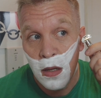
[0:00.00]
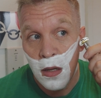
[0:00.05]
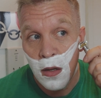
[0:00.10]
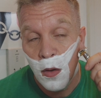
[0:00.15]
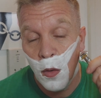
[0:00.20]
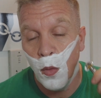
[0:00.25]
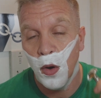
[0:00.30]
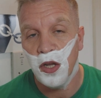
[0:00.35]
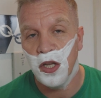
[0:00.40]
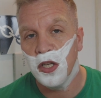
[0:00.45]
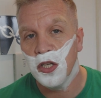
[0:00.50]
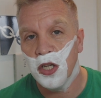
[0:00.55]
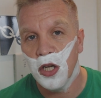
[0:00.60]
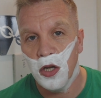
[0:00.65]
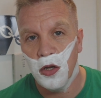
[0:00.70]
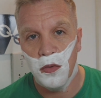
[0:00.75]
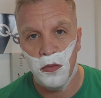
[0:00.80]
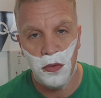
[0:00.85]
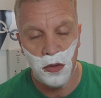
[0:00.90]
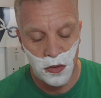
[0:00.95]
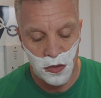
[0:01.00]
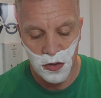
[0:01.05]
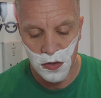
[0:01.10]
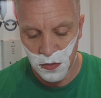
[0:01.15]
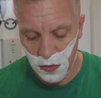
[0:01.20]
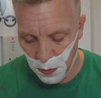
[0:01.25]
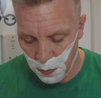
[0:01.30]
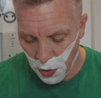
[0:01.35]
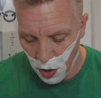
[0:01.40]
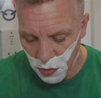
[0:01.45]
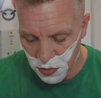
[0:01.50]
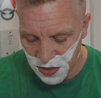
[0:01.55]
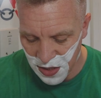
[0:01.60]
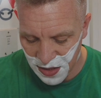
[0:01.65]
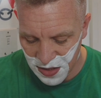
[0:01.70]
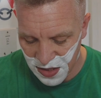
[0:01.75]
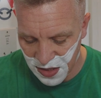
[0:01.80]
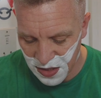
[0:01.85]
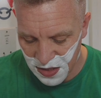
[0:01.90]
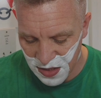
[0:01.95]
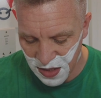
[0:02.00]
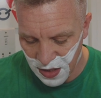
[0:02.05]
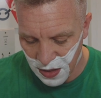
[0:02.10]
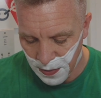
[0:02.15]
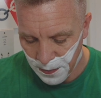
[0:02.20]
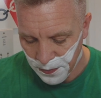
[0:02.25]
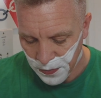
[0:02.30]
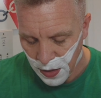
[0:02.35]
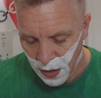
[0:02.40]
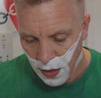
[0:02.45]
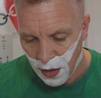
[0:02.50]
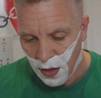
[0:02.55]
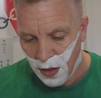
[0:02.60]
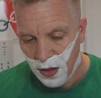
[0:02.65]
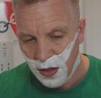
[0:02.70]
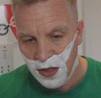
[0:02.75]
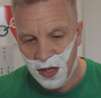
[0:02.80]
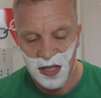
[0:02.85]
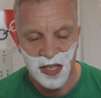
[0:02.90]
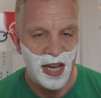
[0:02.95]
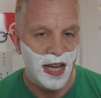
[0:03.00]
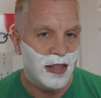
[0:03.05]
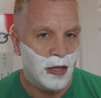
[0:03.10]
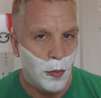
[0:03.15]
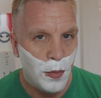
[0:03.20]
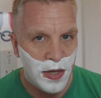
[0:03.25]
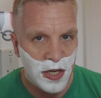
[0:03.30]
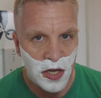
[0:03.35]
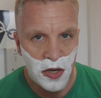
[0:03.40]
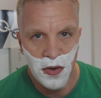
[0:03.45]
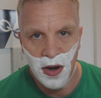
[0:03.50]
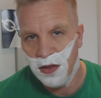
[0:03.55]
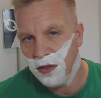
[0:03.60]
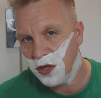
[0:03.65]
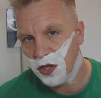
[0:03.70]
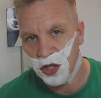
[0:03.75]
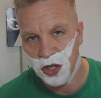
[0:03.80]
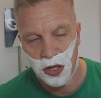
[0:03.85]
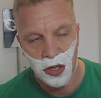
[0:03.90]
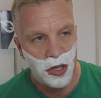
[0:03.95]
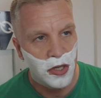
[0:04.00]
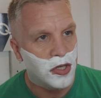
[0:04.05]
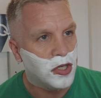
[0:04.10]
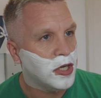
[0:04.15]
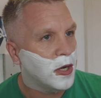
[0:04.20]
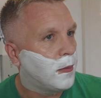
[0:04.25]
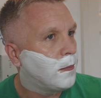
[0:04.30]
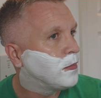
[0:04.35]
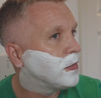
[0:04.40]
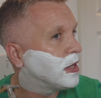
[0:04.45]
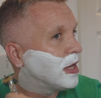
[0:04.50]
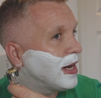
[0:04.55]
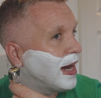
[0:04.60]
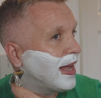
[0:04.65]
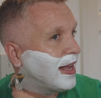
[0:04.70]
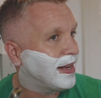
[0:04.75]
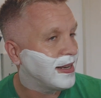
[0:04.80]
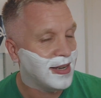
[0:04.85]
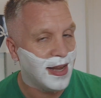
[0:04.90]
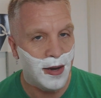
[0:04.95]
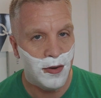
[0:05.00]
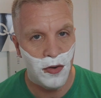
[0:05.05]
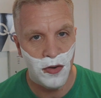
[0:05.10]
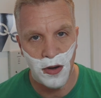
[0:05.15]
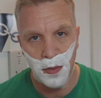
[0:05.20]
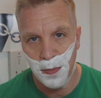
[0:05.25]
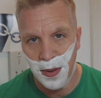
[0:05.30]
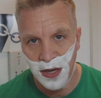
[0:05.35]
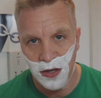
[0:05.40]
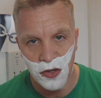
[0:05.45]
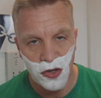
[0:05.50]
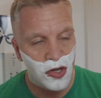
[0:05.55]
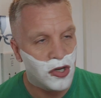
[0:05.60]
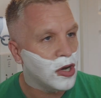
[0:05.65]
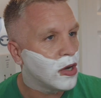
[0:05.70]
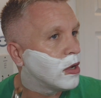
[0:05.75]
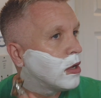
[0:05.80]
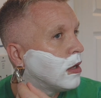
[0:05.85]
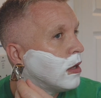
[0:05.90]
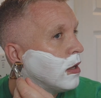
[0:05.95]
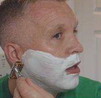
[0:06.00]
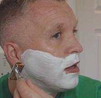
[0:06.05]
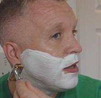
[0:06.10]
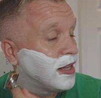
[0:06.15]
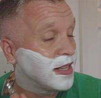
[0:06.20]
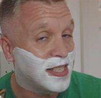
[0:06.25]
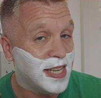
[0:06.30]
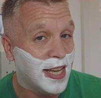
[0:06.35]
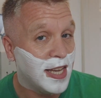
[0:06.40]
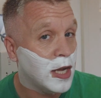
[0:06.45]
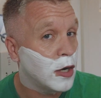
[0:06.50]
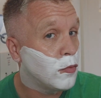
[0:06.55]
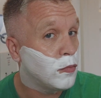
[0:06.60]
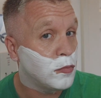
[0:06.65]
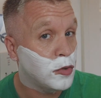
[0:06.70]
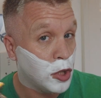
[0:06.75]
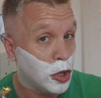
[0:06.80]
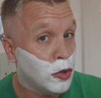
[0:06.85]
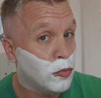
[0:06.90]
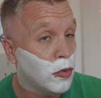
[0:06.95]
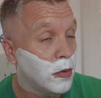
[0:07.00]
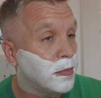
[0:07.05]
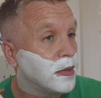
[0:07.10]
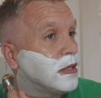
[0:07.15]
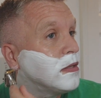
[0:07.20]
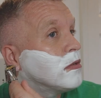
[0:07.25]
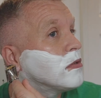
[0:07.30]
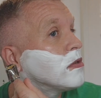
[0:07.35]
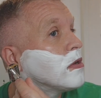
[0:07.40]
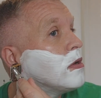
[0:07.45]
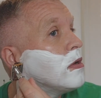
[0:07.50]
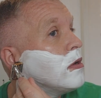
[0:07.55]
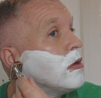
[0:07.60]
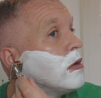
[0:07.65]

Well, what you do, the process is that you take the window out the church, you lay it down on a bench, you take two rubbings,